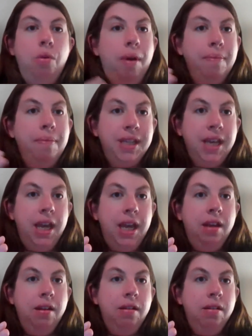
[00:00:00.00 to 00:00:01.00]

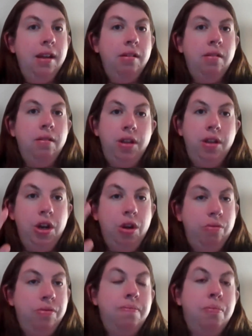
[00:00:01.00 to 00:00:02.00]
website and
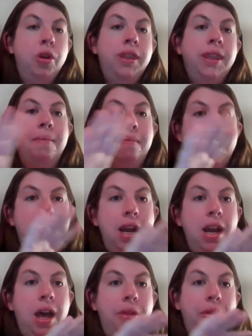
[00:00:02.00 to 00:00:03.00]
put them
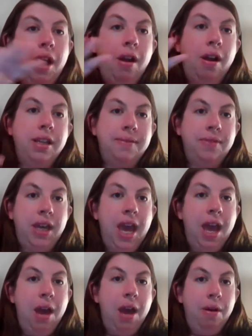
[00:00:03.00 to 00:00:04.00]
in other areas of the
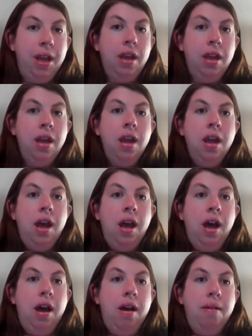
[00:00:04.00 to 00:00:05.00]
county.
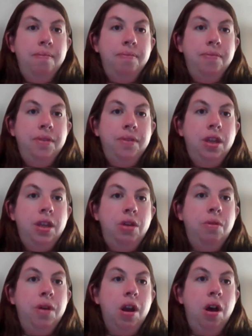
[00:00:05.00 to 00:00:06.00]

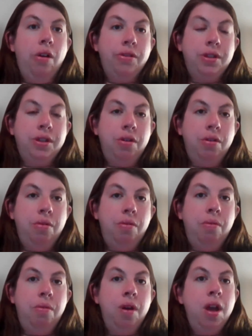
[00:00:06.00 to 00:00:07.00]
You can
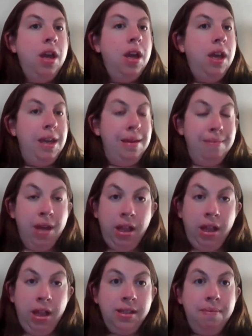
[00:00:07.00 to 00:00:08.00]
also email
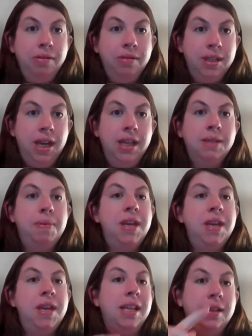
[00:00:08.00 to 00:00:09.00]
us about sites,
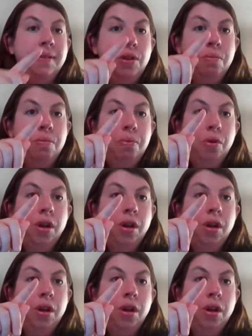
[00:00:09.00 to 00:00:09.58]
but yes, if you